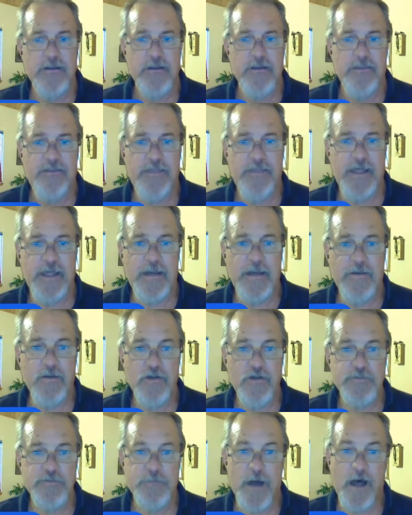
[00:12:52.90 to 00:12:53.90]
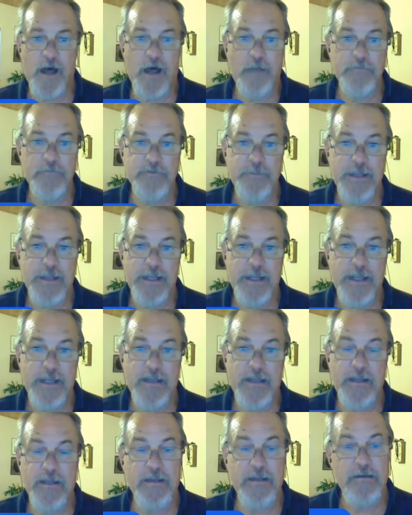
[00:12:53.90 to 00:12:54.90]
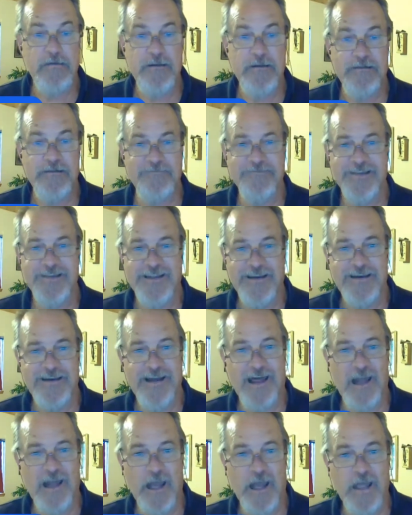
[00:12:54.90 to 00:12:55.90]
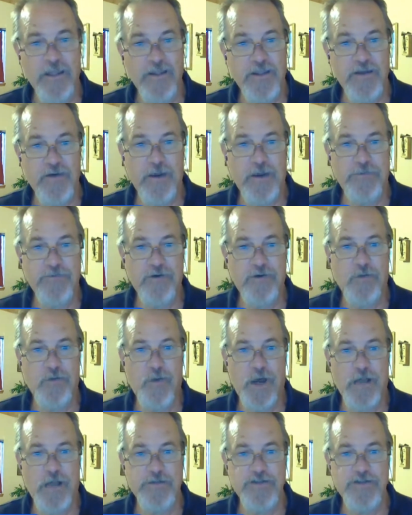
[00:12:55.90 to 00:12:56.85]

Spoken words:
then those moms may not like you after a while.